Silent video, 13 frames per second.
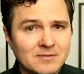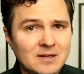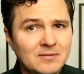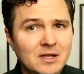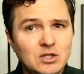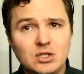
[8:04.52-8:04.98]
of
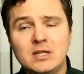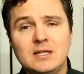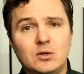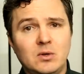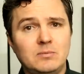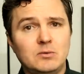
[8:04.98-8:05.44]
innovation
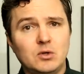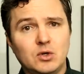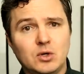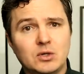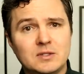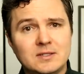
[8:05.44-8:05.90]
in the
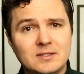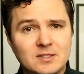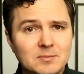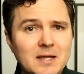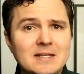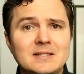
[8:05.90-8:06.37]
cryptocurrency
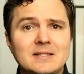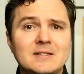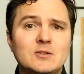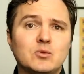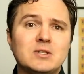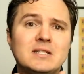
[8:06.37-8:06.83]
space.
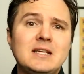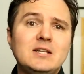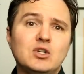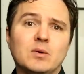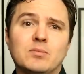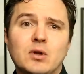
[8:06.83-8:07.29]
This
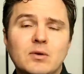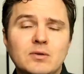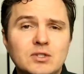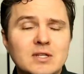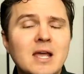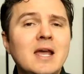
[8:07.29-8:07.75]
strategic
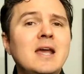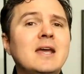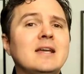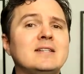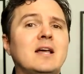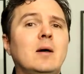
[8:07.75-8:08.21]
approach
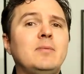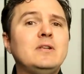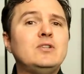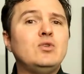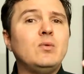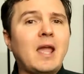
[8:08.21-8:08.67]
is
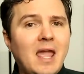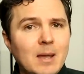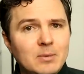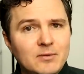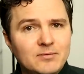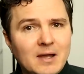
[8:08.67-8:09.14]
helping to
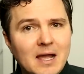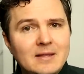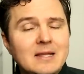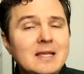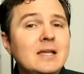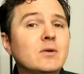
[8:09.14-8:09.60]

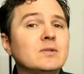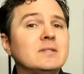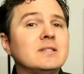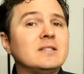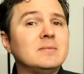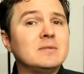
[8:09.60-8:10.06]
amplify the
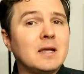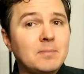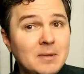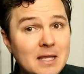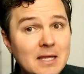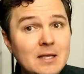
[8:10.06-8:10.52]
ecosystem's
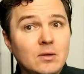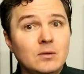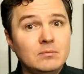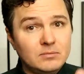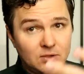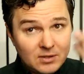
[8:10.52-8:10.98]

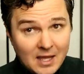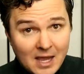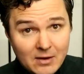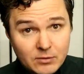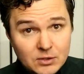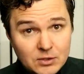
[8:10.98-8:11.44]
appeal to the
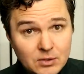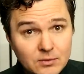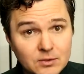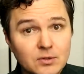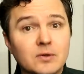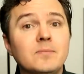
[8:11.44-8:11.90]
average
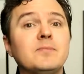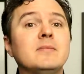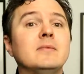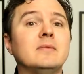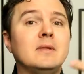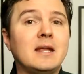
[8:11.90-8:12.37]
user
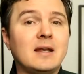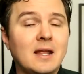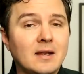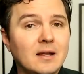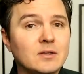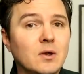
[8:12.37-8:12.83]
and
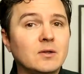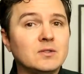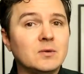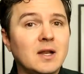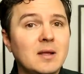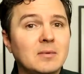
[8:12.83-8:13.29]
then is
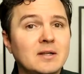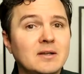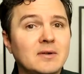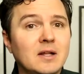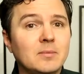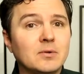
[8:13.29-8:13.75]
also enabling
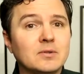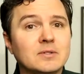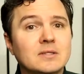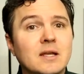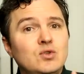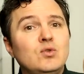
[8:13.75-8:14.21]

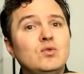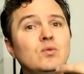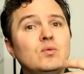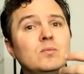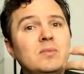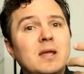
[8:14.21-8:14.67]
developers
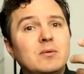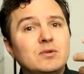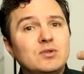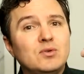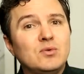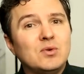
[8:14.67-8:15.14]
to be
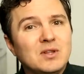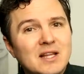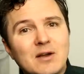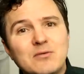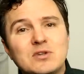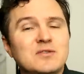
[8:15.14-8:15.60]
able to
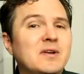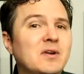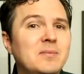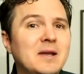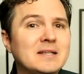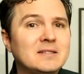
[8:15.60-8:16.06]
leverage the
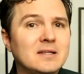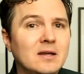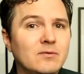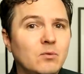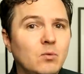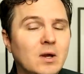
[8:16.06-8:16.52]
very best
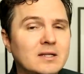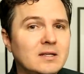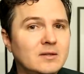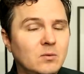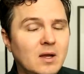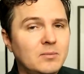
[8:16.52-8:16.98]
of
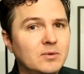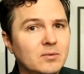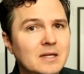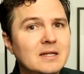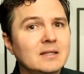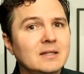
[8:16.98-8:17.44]
what the
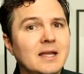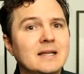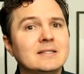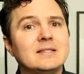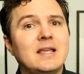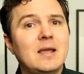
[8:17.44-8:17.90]
Web3
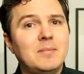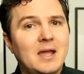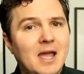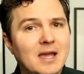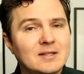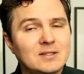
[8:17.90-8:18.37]
landscape
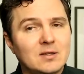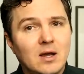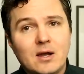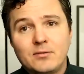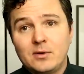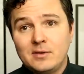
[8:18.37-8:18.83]
has to
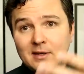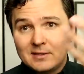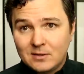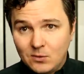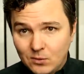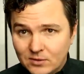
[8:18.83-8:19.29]
offer, and
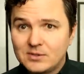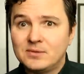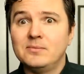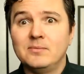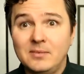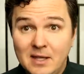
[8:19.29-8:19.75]
thus, of
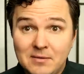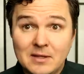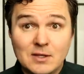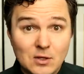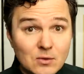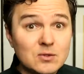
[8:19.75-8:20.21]
course,
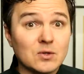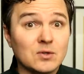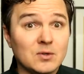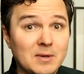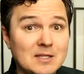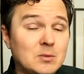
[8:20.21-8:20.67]
giving the
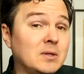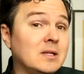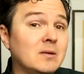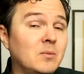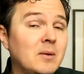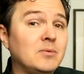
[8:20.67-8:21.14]
user the best of what
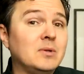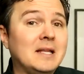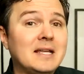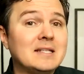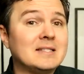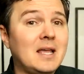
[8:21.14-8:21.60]
the Web3
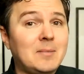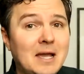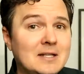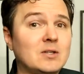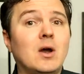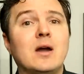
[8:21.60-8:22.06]
landscape
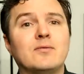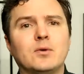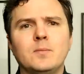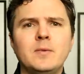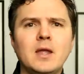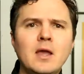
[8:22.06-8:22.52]
has to
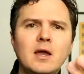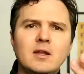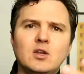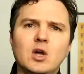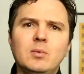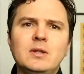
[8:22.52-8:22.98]
offer.
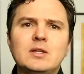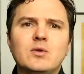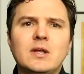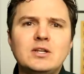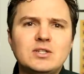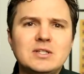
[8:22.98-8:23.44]
notable
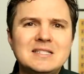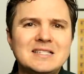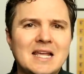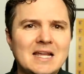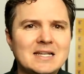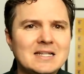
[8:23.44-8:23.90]

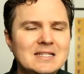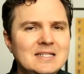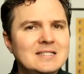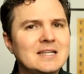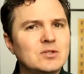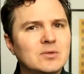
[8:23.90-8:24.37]
integrations and
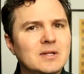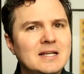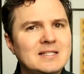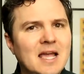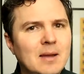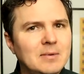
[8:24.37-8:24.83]

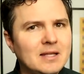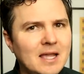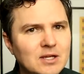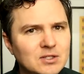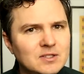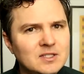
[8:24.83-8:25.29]
decentralized
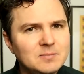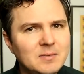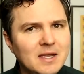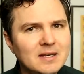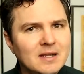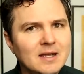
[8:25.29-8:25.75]
applications
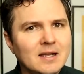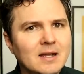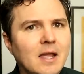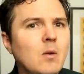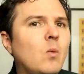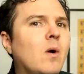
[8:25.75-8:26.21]
span
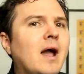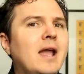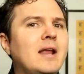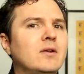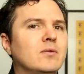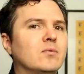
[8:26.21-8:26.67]
a, a
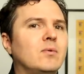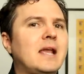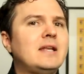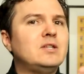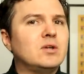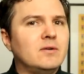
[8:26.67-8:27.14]
wide
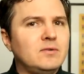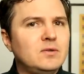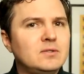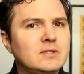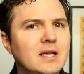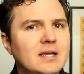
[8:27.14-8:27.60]
range of
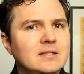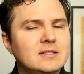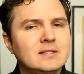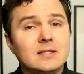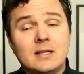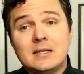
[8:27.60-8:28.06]
use
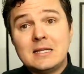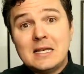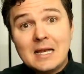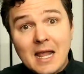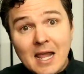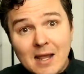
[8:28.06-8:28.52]
cases and
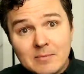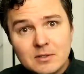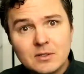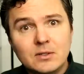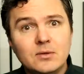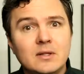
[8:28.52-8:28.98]

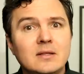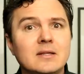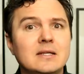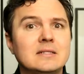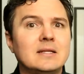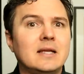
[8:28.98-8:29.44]
names, including
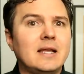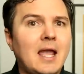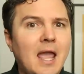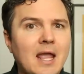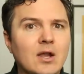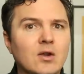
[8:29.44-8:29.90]
things like
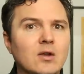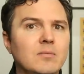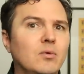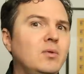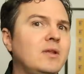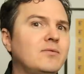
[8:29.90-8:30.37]

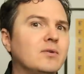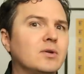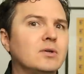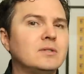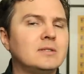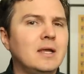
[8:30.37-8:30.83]
Anchor,
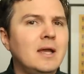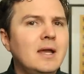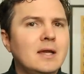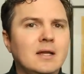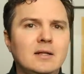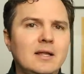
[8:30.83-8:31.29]
Bulliverse,
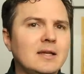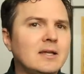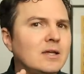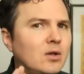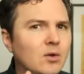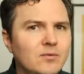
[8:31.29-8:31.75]

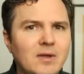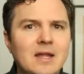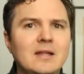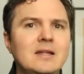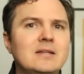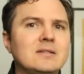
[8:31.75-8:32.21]
Click,
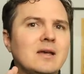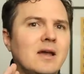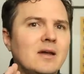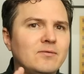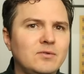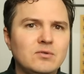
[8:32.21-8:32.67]
Covalent,
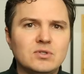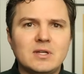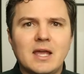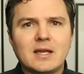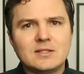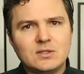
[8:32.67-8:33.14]
uh,
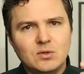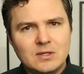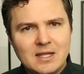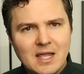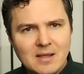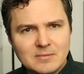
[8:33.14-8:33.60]
FusionX,
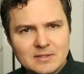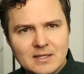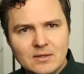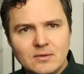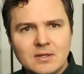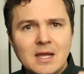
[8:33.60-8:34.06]
Good Games
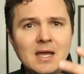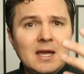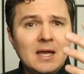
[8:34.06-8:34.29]
Guild,